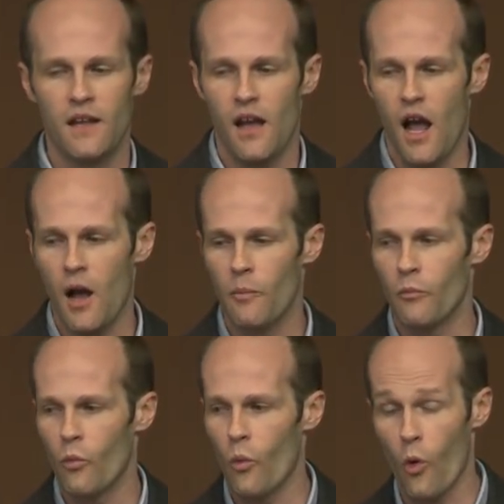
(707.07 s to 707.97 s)

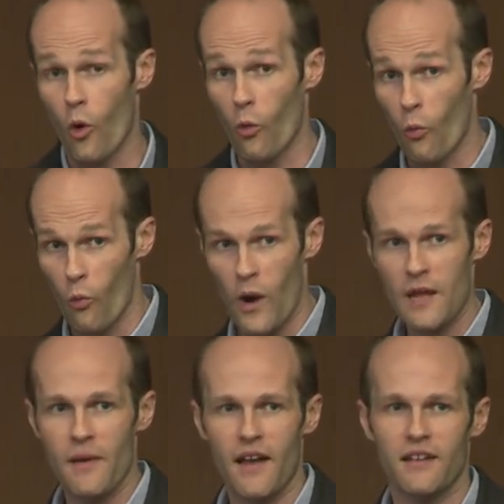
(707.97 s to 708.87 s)
Um, way
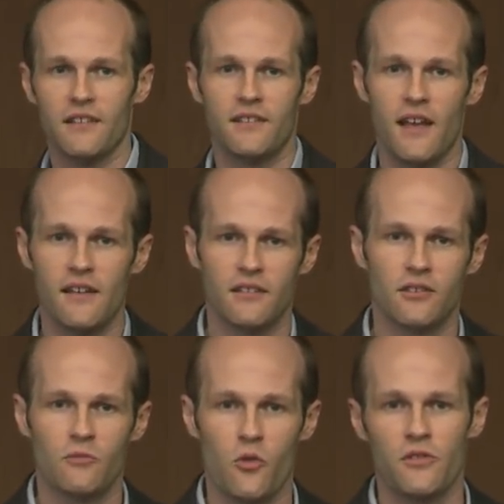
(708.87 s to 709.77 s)
back in the day, a
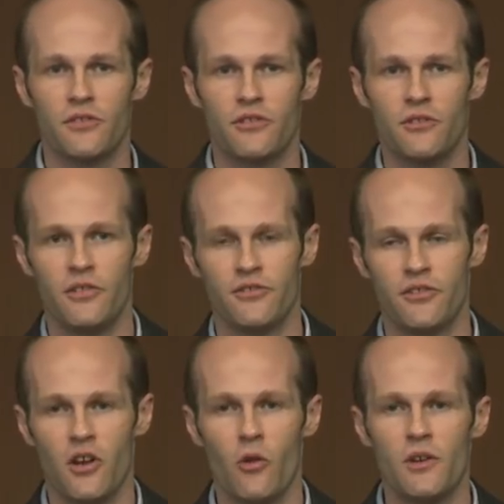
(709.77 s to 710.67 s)
little more than two years
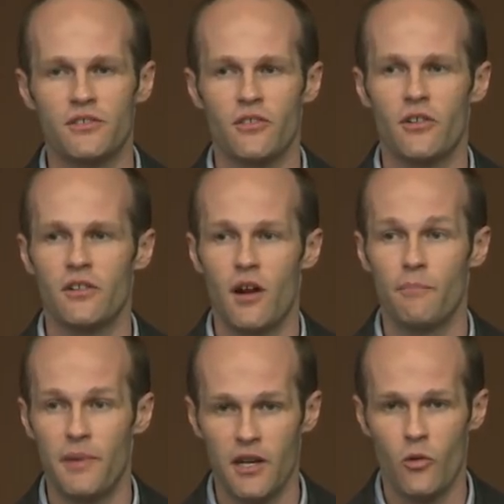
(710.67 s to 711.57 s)
ago, we started on
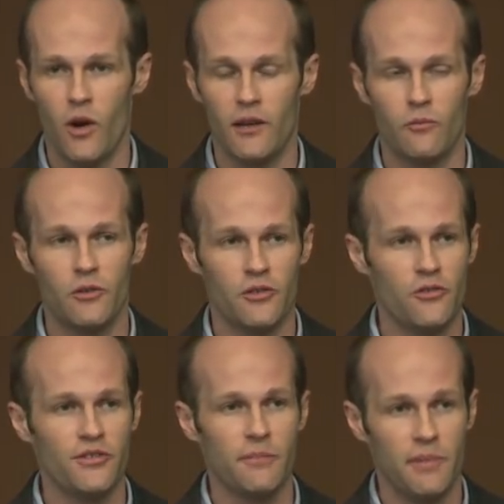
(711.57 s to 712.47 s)
Bitcoin. We were
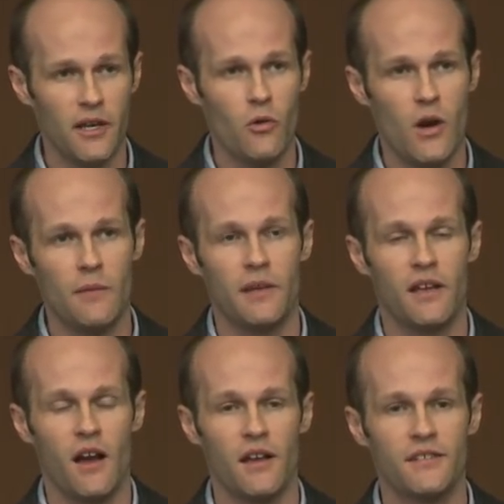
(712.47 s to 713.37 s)
using Bitcoin
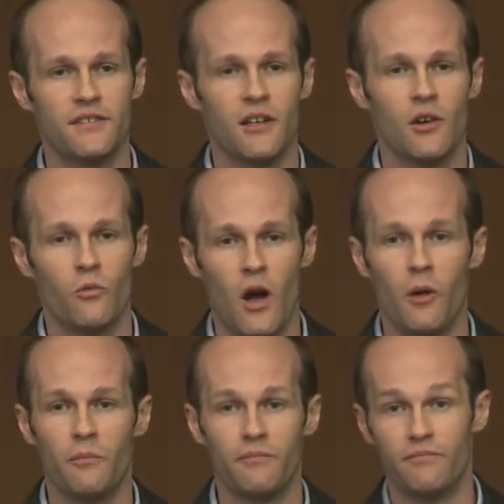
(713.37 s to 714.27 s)
because,
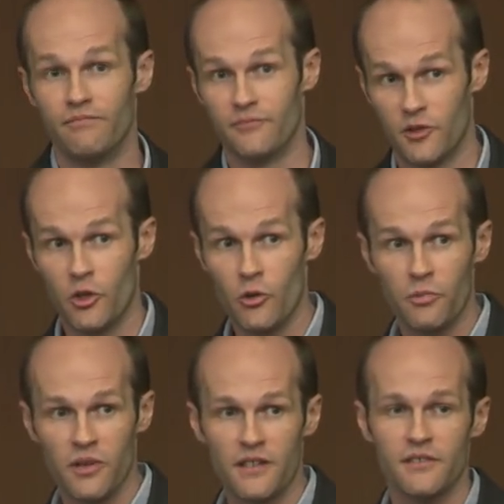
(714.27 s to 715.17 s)
well, two
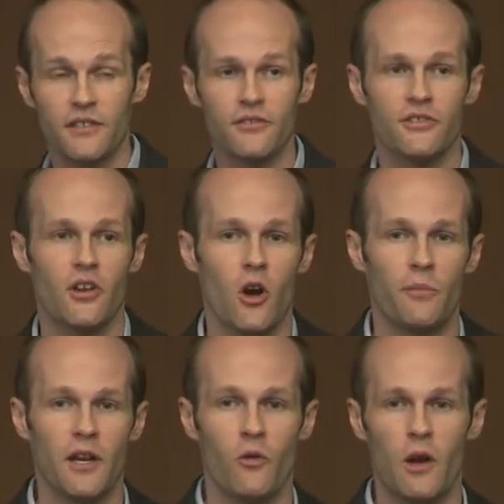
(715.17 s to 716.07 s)
plus years ago,
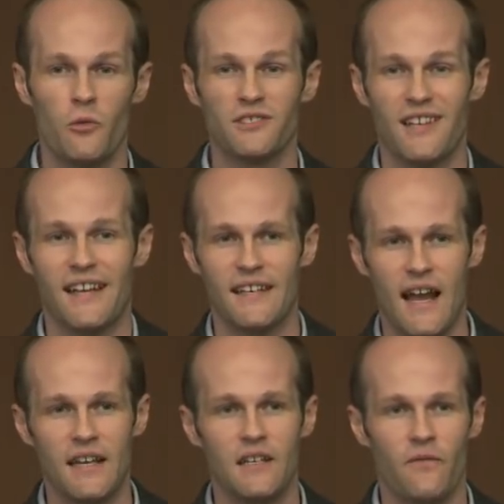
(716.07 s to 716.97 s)
Bitcoin was like
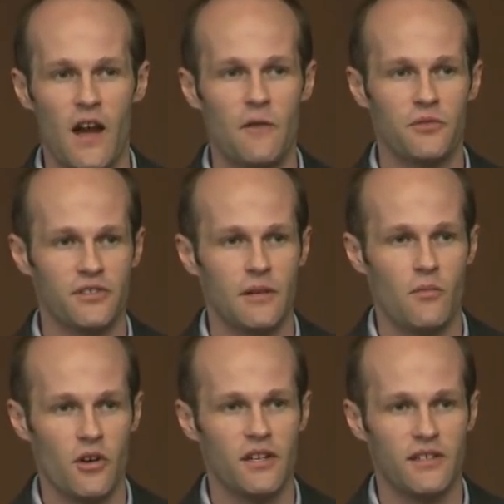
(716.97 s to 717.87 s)
95%
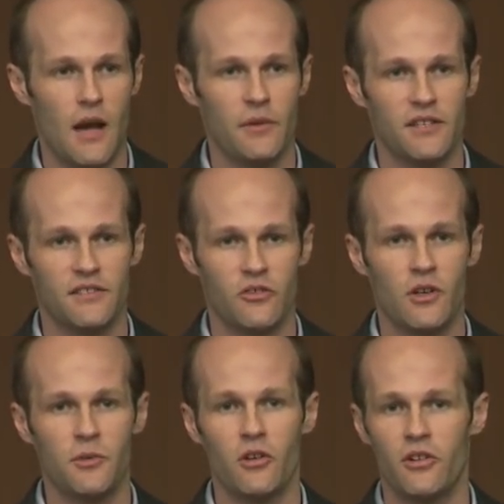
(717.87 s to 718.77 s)
market dominance in
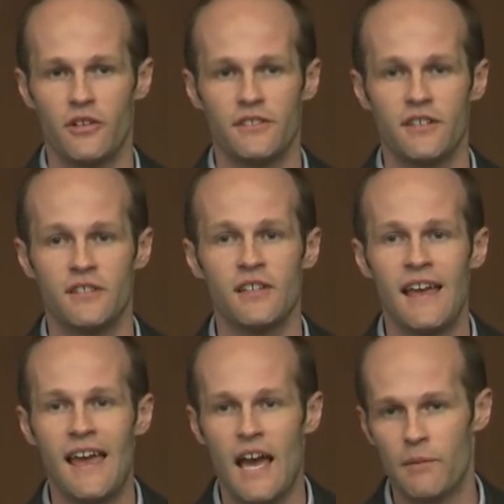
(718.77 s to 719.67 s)
cryptocurrencies,
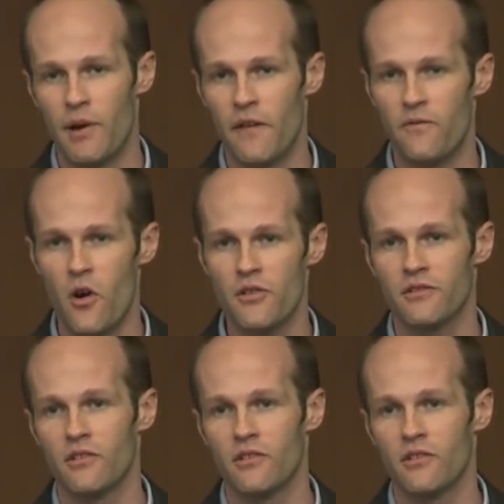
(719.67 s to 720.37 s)
had by far the